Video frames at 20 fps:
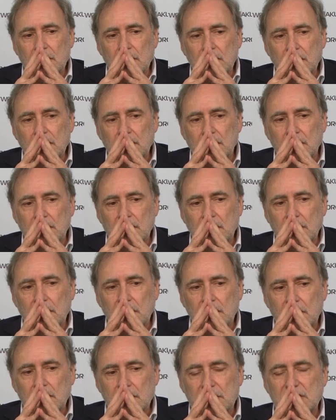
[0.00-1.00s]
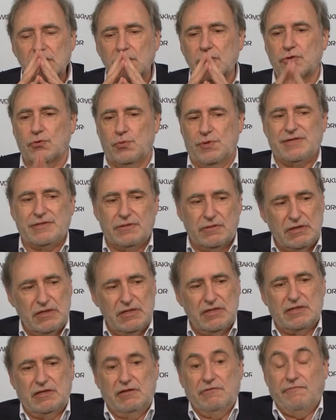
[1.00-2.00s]
The second reason
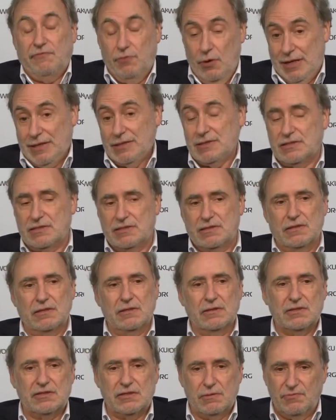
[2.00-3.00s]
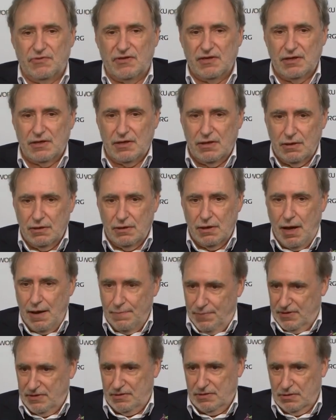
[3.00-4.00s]
is in France, something
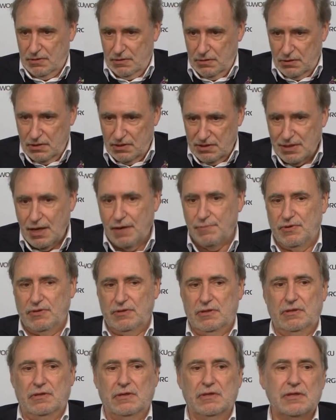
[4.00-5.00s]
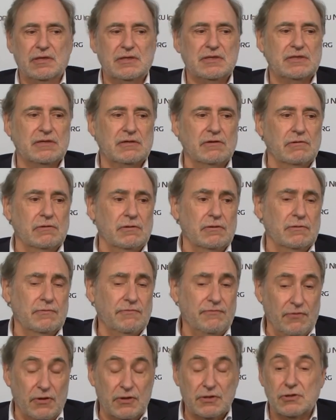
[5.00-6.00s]
is happening.
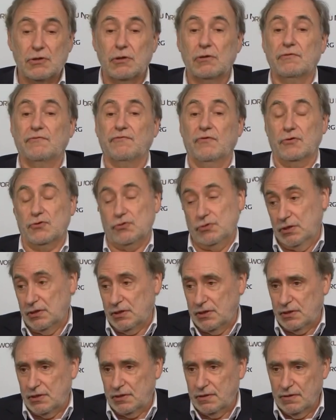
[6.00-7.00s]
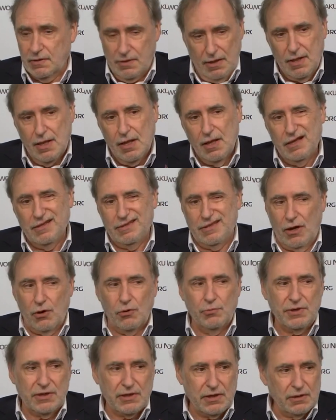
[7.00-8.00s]
France, unfortunately,
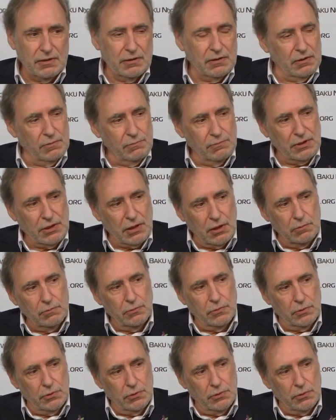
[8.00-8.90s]
now become